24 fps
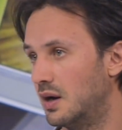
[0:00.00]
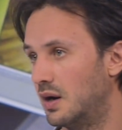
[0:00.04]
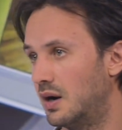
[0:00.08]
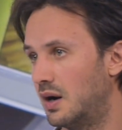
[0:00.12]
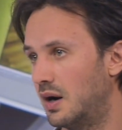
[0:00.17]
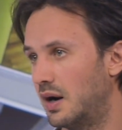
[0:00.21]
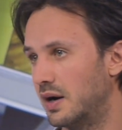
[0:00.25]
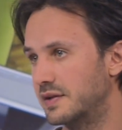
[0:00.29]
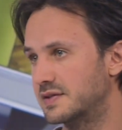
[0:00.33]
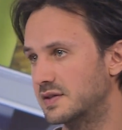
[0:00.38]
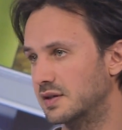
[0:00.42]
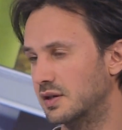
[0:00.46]

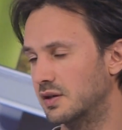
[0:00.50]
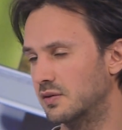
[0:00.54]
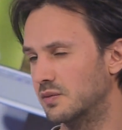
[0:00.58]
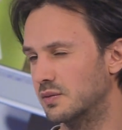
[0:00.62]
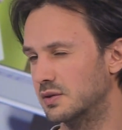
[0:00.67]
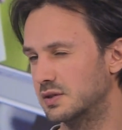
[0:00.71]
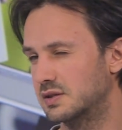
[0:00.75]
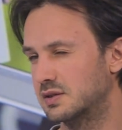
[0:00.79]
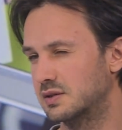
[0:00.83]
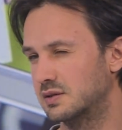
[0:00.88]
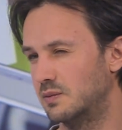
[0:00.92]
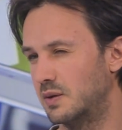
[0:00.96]
I think it
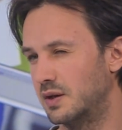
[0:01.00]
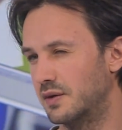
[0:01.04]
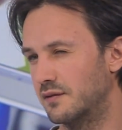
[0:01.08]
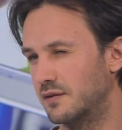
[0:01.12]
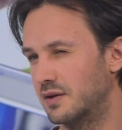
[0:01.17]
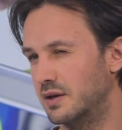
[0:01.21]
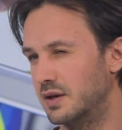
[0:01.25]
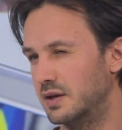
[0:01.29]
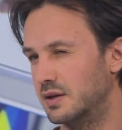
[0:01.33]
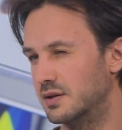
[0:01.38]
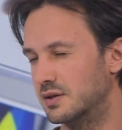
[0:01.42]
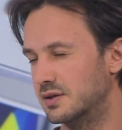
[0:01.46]
was one of
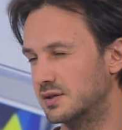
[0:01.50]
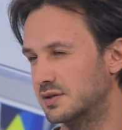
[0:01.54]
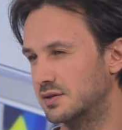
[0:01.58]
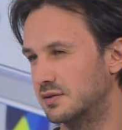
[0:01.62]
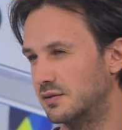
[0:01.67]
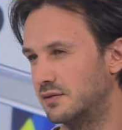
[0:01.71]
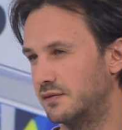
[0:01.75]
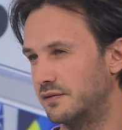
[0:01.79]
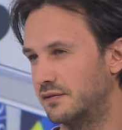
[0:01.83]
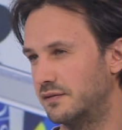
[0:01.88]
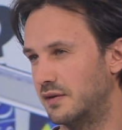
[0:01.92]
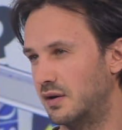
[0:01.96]
the leaders
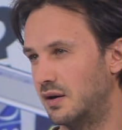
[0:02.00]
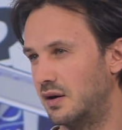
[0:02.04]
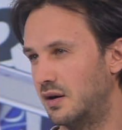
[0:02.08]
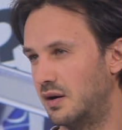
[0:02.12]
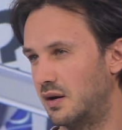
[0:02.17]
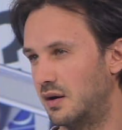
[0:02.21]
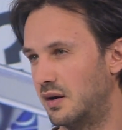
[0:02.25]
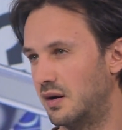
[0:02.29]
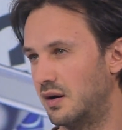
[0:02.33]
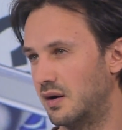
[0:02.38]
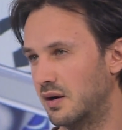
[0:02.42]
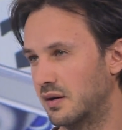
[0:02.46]
of
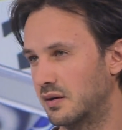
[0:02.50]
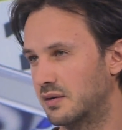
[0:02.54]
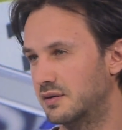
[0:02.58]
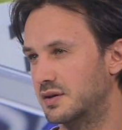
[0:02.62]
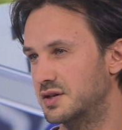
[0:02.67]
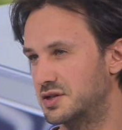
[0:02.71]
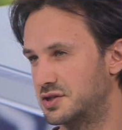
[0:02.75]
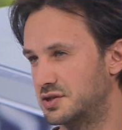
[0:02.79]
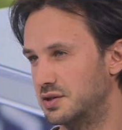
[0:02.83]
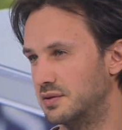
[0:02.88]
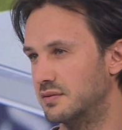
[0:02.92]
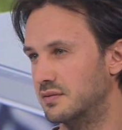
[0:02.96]

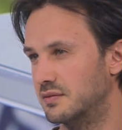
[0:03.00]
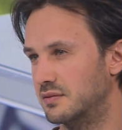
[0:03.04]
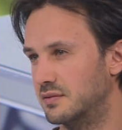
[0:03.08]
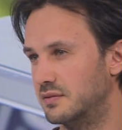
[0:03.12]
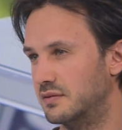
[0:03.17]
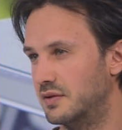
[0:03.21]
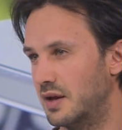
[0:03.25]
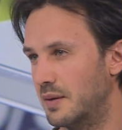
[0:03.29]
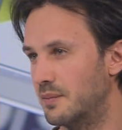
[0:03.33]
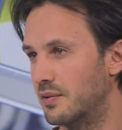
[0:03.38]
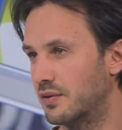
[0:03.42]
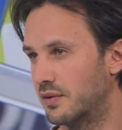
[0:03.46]
Christian
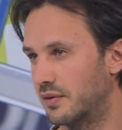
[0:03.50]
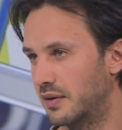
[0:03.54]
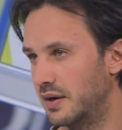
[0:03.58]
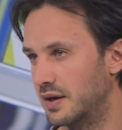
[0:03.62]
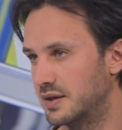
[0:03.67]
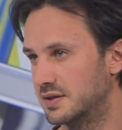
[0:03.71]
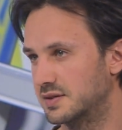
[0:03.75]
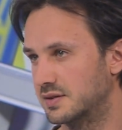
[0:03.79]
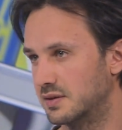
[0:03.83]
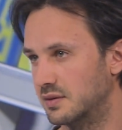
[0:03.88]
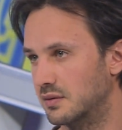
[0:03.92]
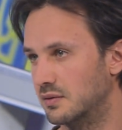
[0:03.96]

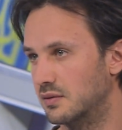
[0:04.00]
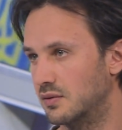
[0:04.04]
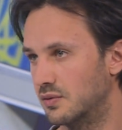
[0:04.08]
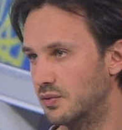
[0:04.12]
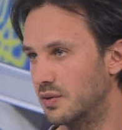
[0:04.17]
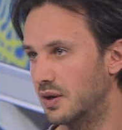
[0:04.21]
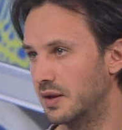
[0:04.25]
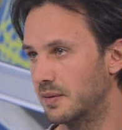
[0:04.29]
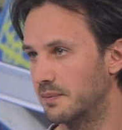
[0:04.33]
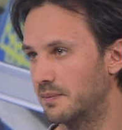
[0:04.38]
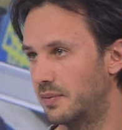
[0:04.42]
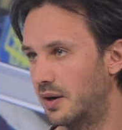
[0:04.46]
Democrats, the
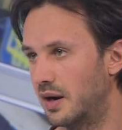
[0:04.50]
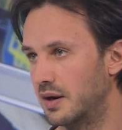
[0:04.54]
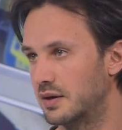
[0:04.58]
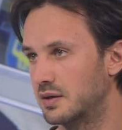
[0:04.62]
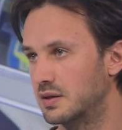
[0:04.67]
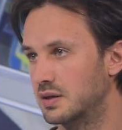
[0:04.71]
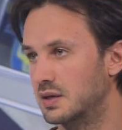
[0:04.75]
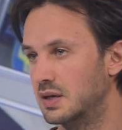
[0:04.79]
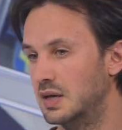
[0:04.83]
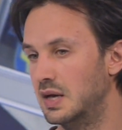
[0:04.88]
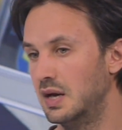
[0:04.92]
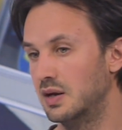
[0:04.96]
ruling
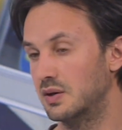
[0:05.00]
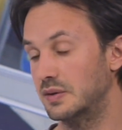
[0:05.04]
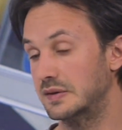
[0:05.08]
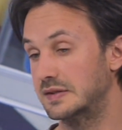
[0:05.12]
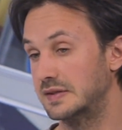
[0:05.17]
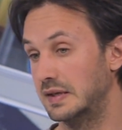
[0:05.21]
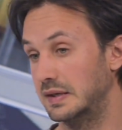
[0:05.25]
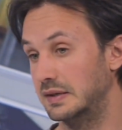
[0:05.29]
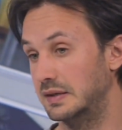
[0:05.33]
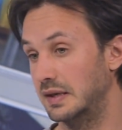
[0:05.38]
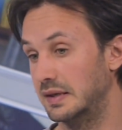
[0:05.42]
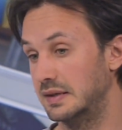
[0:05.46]
party, who
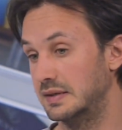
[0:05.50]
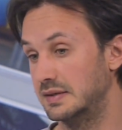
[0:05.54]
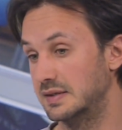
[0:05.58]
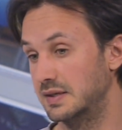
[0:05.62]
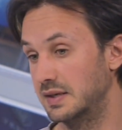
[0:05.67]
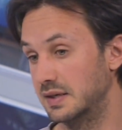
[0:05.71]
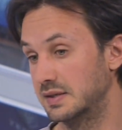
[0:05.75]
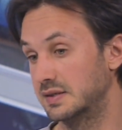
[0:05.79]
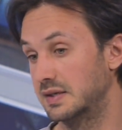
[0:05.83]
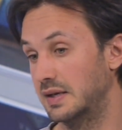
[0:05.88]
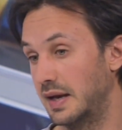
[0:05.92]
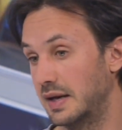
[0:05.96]
said that
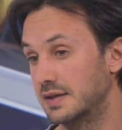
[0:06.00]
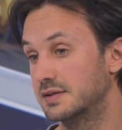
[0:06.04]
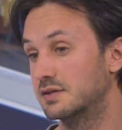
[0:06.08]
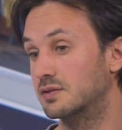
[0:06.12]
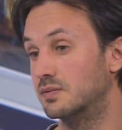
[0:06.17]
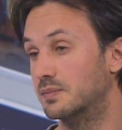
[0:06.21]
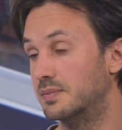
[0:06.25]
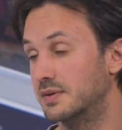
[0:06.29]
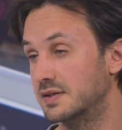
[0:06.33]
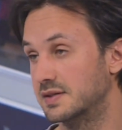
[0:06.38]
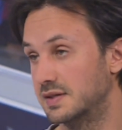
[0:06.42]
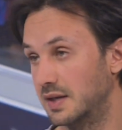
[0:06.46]
Zelensky has
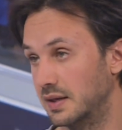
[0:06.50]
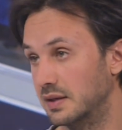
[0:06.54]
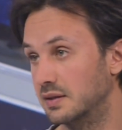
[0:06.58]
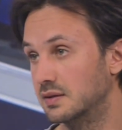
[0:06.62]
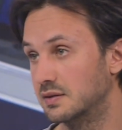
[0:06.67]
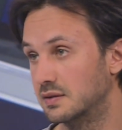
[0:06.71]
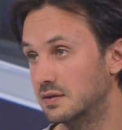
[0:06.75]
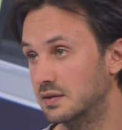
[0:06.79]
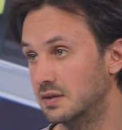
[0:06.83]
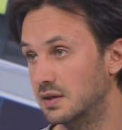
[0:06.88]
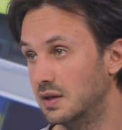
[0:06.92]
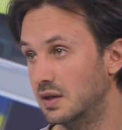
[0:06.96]
to
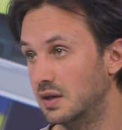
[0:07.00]
present